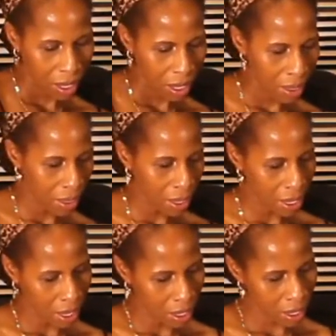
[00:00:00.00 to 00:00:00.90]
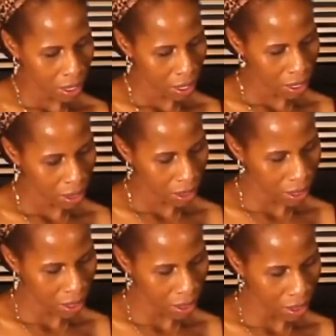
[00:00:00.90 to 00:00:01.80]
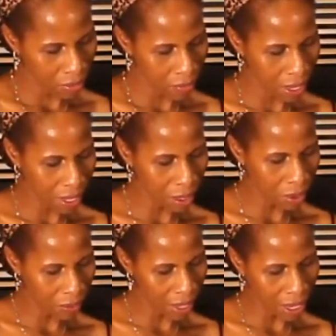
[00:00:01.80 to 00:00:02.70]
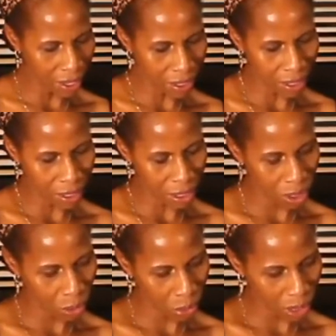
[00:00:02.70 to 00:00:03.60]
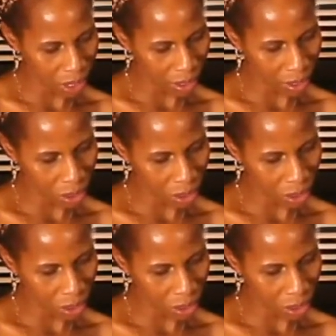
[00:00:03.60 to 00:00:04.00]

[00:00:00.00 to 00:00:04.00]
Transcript: And then the value of that is $22.